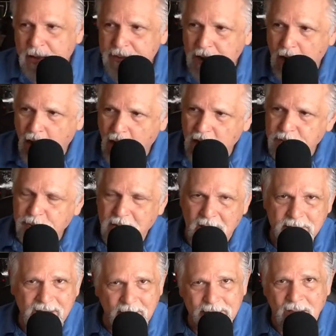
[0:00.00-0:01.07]
The hard
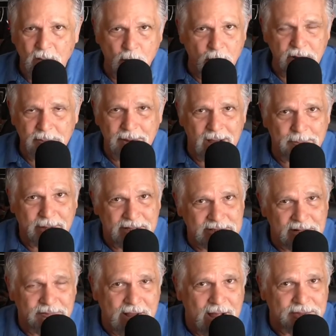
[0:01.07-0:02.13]
plumbing I'm not worried about
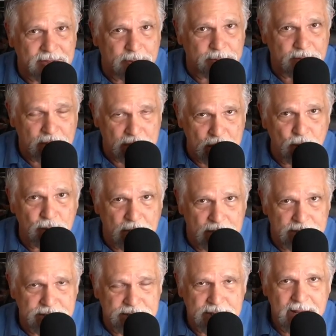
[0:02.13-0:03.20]
because I've got the, the
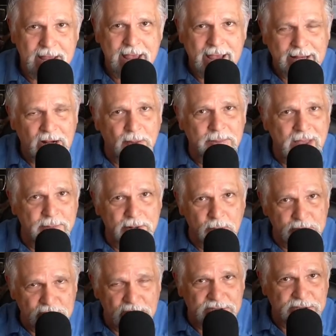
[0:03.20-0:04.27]
unions and I'll be able to
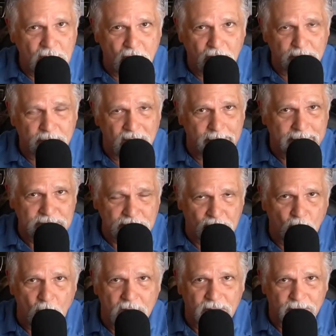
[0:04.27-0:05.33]
adjust the hard plumbing so
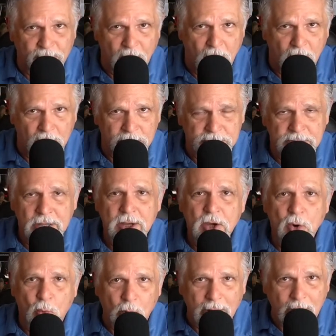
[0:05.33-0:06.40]
the water falls
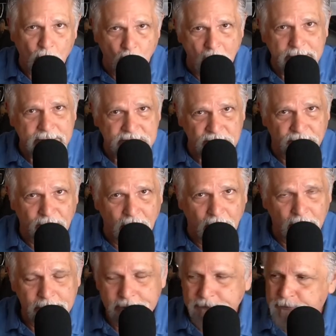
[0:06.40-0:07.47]
where I want it to
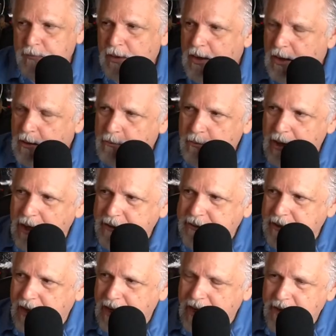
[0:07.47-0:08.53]
fall.
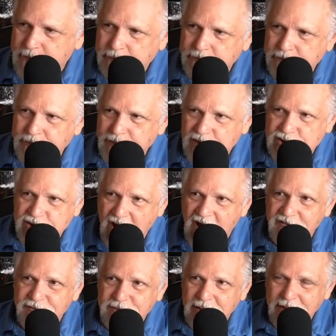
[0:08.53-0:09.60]
But um, the
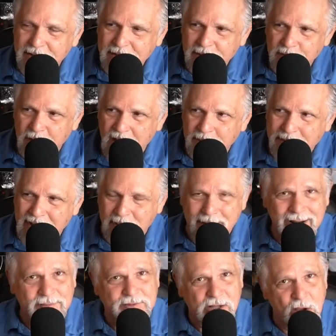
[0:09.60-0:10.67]
soft plumbing, I
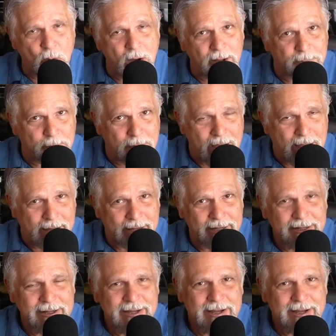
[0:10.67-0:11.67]
might have to go out and buy